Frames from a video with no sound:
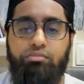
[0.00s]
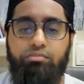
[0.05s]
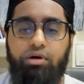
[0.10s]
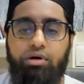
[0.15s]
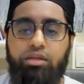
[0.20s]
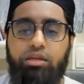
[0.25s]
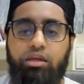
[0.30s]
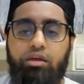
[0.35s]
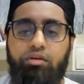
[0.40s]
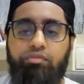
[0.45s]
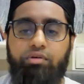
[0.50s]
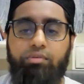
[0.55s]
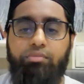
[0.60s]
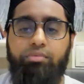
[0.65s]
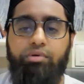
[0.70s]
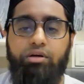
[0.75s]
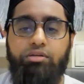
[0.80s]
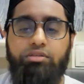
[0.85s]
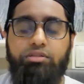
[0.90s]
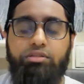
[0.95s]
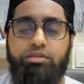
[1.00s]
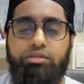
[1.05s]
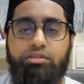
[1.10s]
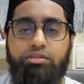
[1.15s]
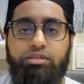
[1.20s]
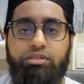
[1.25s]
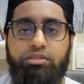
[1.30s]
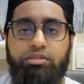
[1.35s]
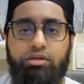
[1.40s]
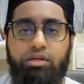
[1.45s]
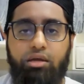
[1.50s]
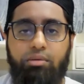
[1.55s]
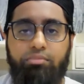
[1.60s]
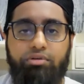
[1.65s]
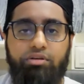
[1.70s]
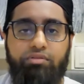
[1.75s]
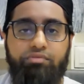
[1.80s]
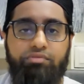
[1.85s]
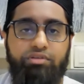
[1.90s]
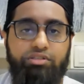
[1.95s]
But if a person is in the
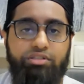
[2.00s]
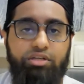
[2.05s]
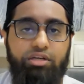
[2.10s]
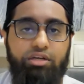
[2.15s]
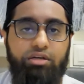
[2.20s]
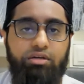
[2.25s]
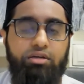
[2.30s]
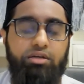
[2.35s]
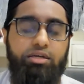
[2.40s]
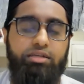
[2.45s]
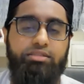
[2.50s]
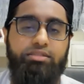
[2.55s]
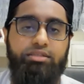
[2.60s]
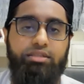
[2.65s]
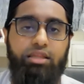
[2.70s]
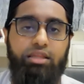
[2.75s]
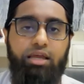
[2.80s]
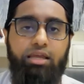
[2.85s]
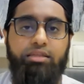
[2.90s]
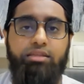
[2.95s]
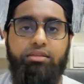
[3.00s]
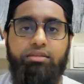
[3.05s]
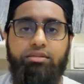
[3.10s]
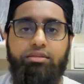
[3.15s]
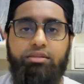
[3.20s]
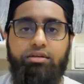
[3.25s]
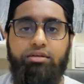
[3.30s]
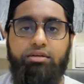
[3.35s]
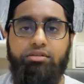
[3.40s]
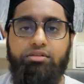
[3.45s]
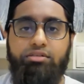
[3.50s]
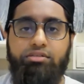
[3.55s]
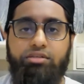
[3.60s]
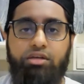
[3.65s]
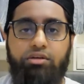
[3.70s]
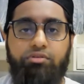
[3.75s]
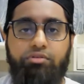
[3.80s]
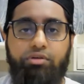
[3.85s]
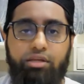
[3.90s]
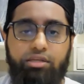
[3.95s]
company of the shaykh, it's like there's
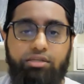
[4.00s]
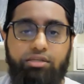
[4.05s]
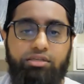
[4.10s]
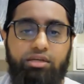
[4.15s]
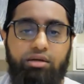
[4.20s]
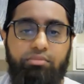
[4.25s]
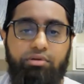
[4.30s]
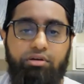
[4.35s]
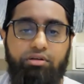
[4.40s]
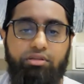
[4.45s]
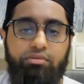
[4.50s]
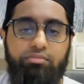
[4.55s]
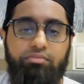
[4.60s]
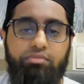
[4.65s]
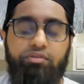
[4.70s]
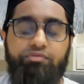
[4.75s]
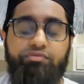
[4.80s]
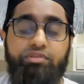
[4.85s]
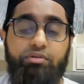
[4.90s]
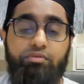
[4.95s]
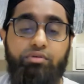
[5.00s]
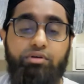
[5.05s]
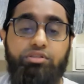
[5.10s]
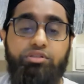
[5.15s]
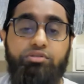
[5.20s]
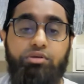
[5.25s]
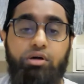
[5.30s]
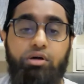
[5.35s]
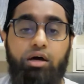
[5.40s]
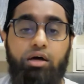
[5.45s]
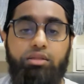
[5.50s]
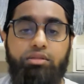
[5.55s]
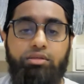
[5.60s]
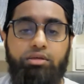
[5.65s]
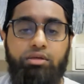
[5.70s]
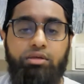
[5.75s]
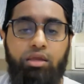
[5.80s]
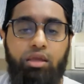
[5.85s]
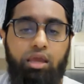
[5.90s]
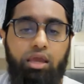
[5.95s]
sun rays coming on them of
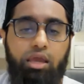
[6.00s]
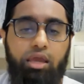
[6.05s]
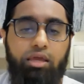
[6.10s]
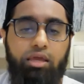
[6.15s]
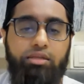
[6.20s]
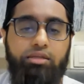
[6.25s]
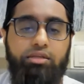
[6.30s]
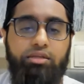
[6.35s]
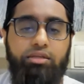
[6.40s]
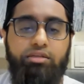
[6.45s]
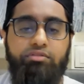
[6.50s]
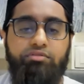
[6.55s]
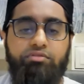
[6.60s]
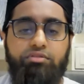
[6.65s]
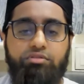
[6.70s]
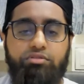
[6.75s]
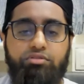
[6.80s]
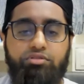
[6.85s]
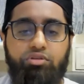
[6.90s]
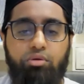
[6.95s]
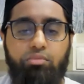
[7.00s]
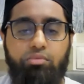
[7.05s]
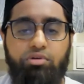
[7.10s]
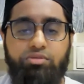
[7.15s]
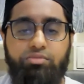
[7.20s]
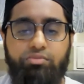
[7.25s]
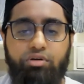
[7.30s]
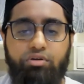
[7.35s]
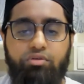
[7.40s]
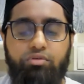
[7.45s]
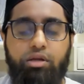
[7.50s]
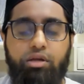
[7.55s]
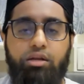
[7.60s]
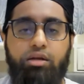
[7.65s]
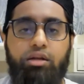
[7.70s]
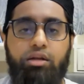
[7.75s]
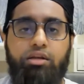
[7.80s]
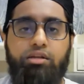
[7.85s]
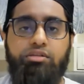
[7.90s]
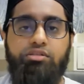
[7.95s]
tawajjuhat, and it is so much more
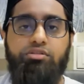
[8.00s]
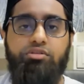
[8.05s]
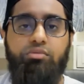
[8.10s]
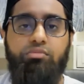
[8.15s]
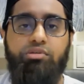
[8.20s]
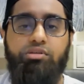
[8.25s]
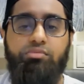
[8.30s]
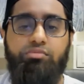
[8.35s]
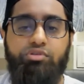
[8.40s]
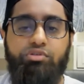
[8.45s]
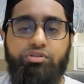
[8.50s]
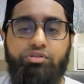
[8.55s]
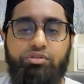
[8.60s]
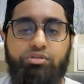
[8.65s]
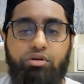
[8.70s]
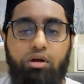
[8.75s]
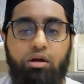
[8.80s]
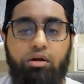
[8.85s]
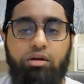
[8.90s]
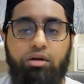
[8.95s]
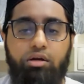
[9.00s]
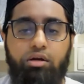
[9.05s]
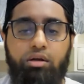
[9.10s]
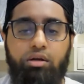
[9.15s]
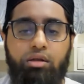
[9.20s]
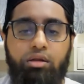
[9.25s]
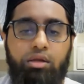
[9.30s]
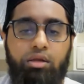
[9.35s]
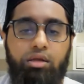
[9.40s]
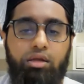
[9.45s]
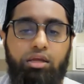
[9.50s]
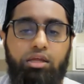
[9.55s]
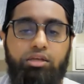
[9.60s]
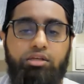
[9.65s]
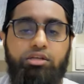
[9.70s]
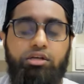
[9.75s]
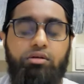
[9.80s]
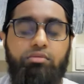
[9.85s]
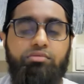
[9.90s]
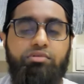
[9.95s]
quicker and is so much more stronger
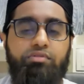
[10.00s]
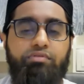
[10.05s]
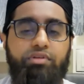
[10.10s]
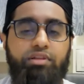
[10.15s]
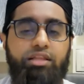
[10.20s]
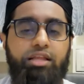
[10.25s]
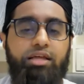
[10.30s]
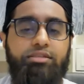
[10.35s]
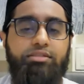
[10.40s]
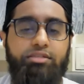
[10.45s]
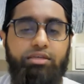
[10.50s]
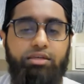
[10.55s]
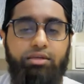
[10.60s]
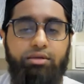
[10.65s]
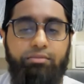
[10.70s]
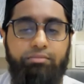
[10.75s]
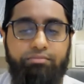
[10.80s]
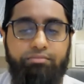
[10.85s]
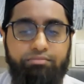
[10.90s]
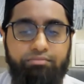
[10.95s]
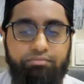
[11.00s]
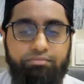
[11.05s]
in terms of cleansing.